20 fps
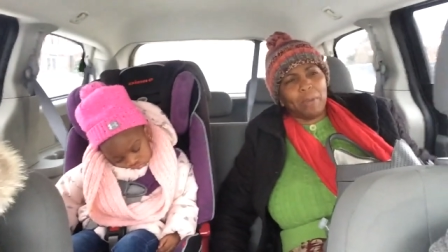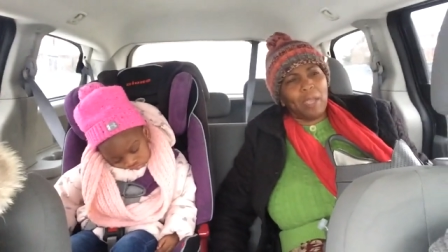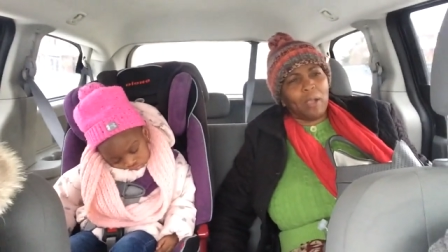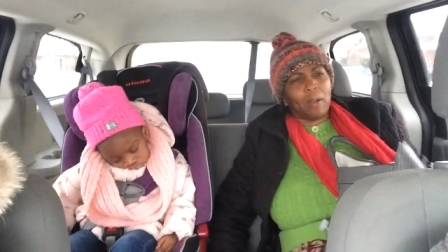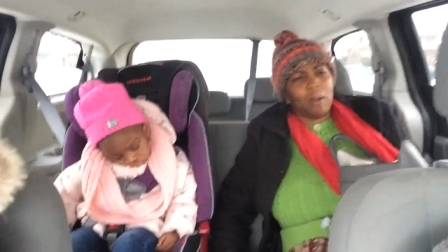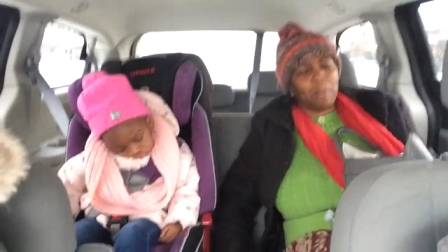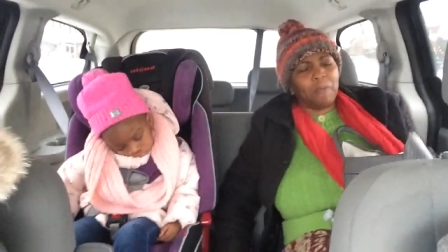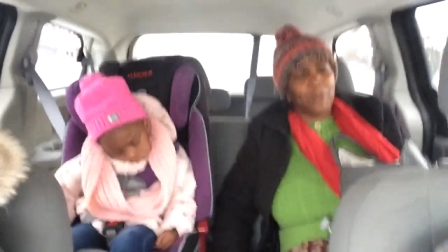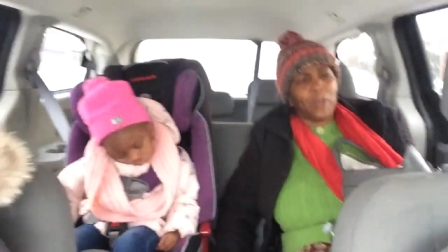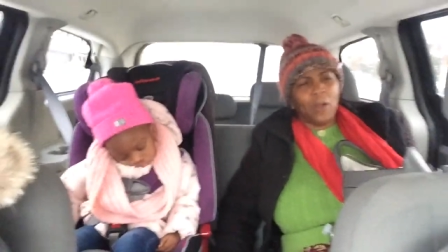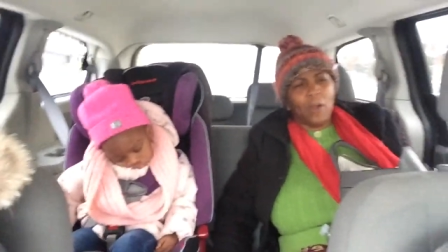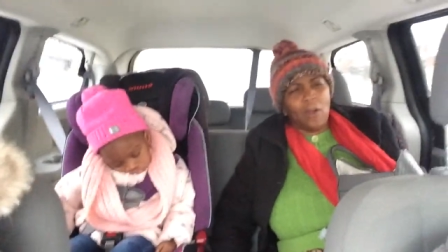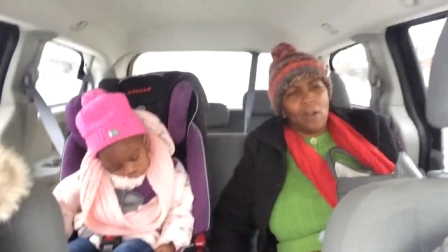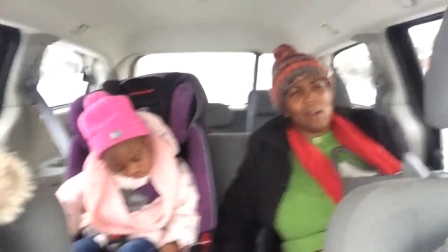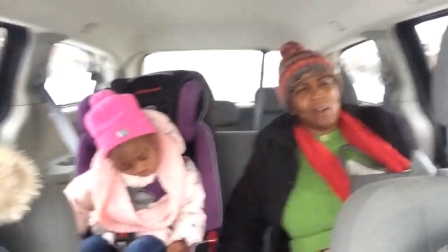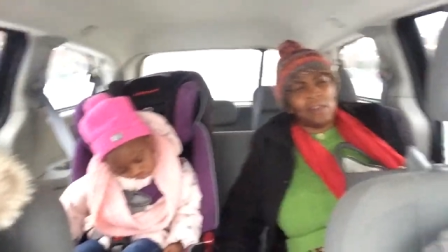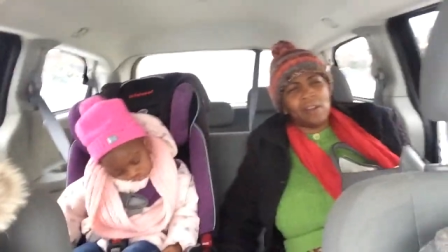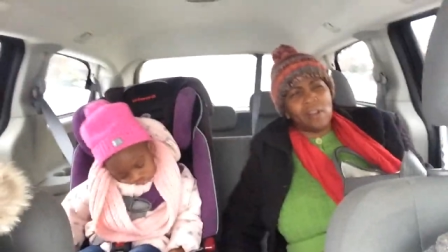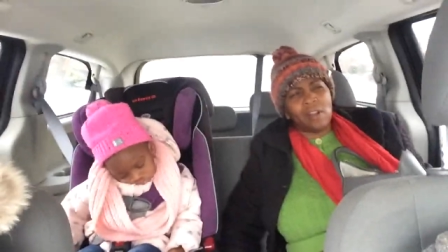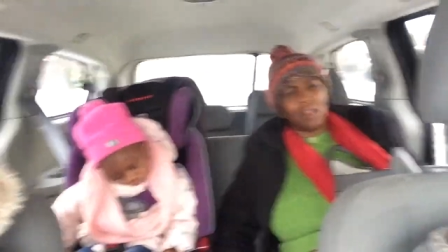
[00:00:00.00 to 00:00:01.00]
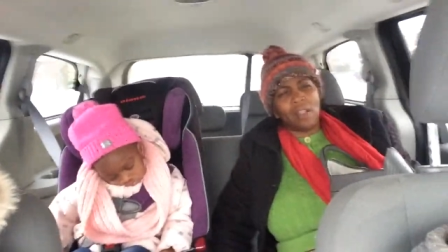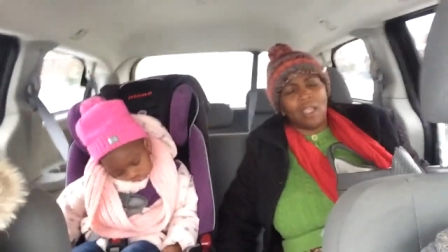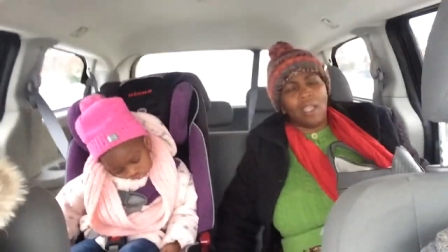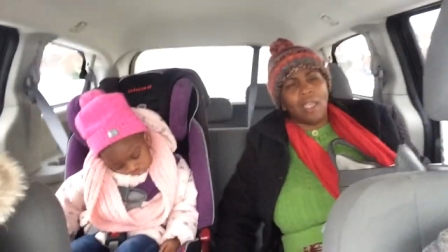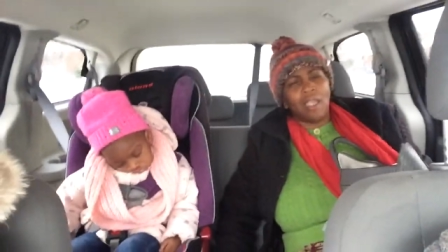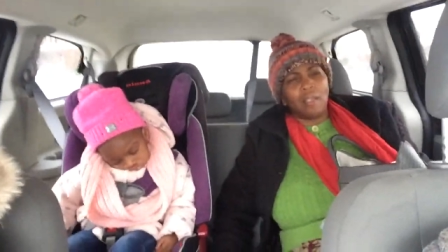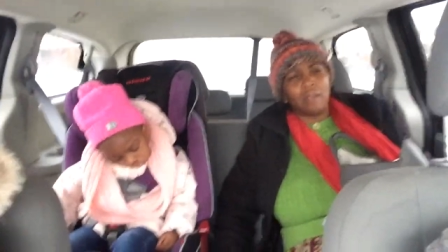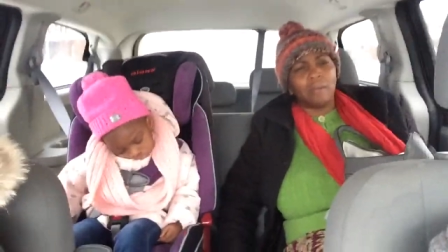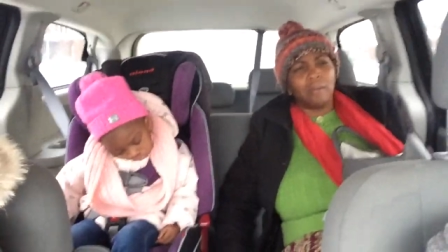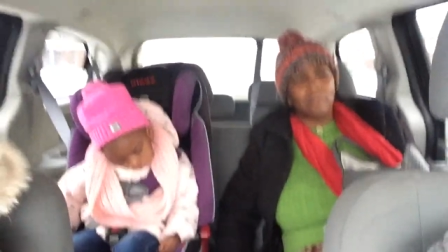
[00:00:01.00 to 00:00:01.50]
where you to go? I
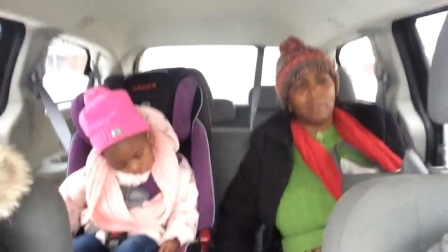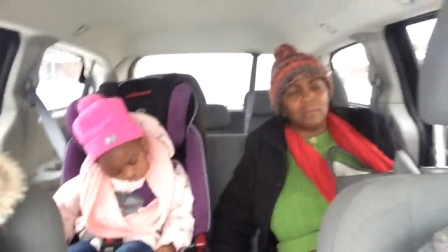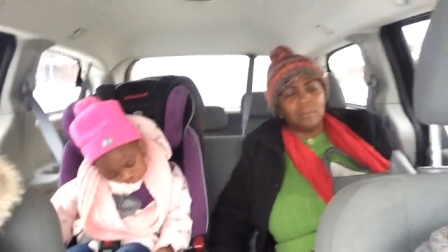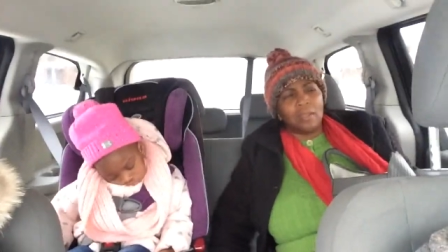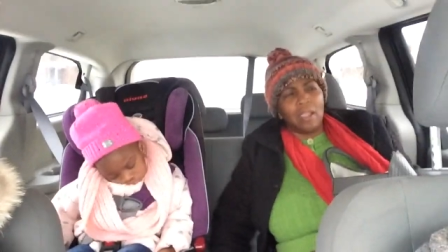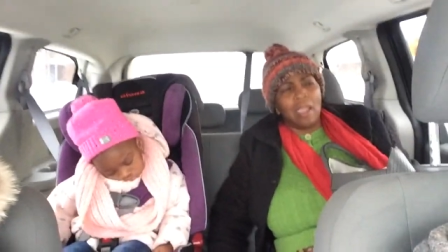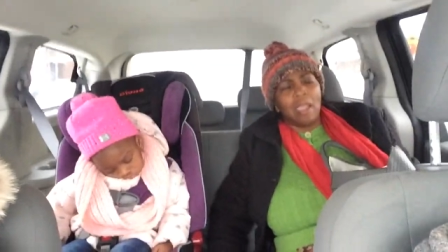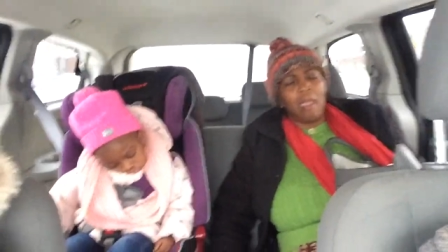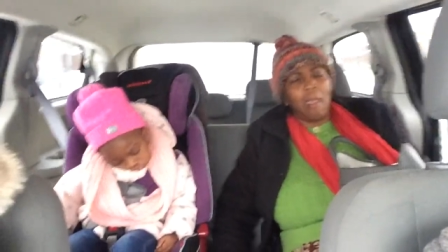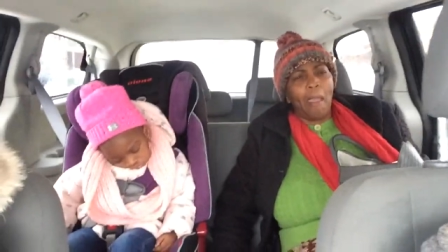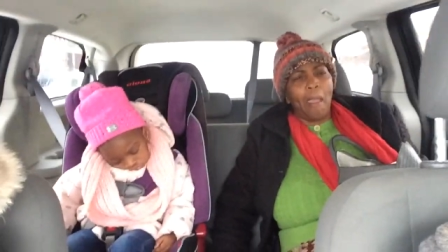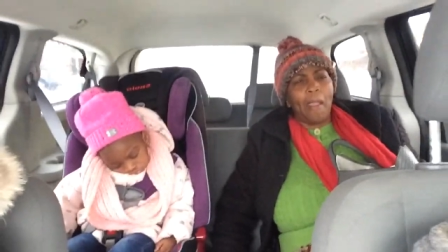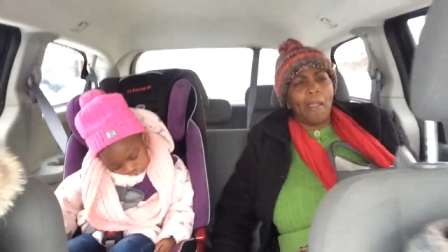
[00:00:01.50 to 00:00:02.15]
will, I will.